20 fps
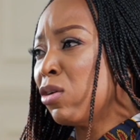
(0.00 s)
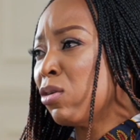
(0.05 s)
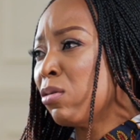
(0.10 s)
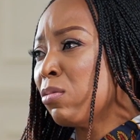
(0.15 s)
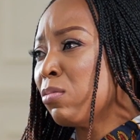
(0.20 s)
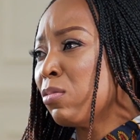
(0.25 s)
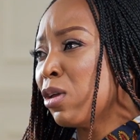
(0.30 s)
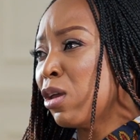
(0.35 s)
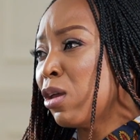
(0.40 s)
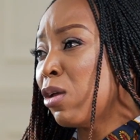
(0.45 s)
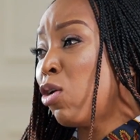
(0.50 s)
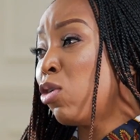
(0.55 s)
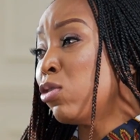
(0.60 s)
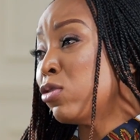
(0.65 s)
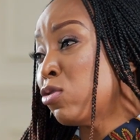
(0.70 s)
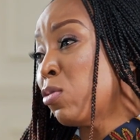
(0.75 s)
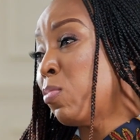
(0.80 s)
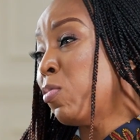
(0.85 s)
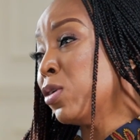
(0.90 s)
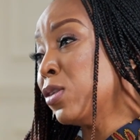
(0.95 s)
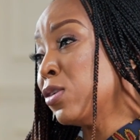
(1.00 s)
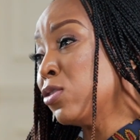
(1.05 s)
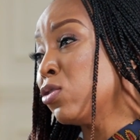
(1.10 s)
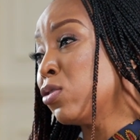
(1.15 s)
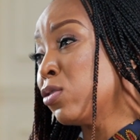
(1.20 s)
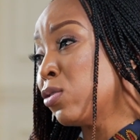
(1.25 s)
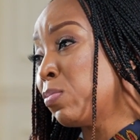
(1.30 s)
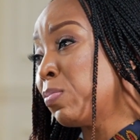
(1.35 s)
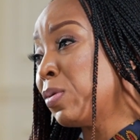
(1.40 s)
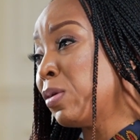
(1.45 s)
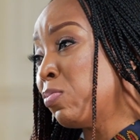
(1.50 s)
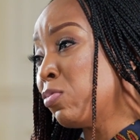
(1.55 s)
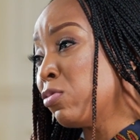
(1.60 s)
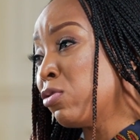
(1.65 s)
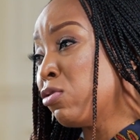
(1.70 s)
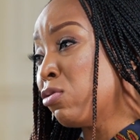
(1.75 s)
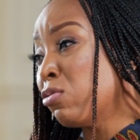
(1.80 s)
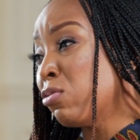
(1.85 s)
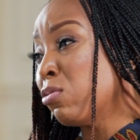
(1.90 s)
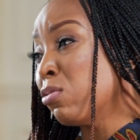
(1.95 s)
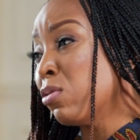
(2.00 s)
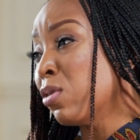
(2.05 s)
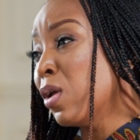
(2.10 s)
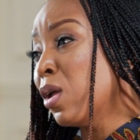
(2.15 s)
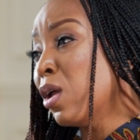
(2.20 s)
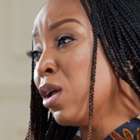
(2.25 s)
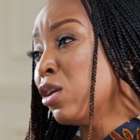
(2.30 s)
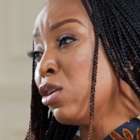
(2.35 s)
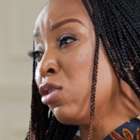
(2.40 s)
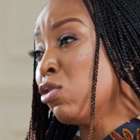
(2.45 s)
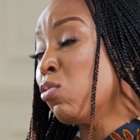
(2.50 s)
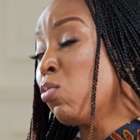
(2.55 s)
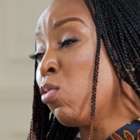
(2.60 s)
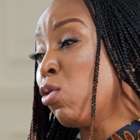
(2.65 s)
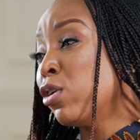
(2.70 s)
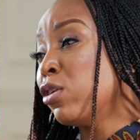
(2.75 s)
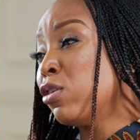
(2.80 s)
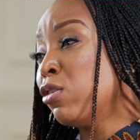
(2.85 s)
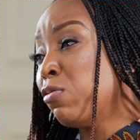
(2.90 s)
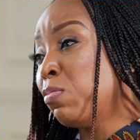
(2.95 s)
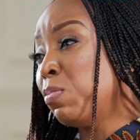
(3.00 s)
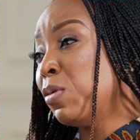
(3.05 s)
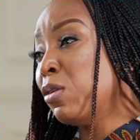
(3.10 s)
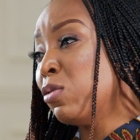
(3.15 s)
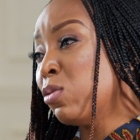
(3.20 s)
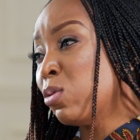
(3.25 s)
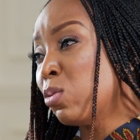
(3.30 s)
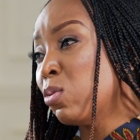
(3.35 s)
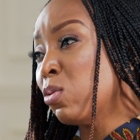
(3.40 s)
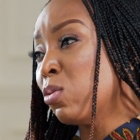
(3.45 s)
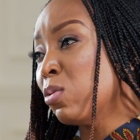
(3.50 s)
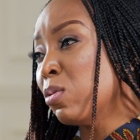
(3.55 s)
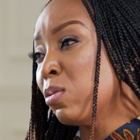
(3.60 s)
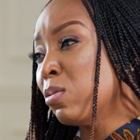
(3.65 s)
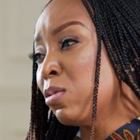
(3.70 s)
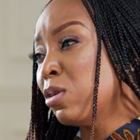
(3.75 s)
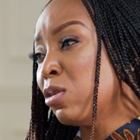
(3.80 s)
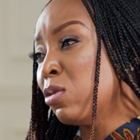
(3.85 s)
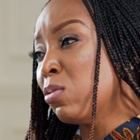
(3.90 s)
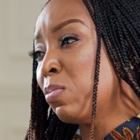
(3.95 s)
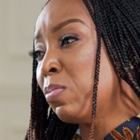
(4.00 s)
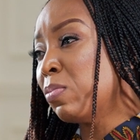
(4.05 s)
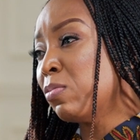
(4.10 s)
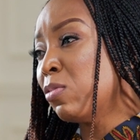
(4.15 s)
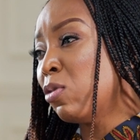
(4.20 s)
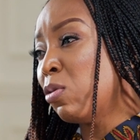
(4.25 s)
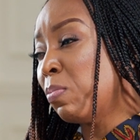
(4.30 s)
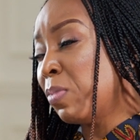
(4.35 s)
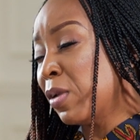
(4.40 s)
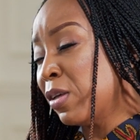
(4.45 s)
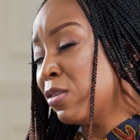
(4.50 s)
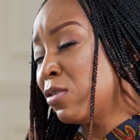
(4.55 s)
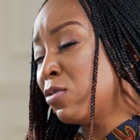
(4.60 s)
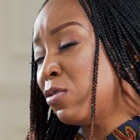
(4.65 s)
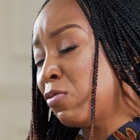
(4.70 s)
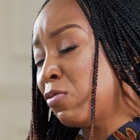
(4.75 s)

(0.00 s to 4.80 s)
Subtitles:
you're supporting other people through, what you've been through. God bless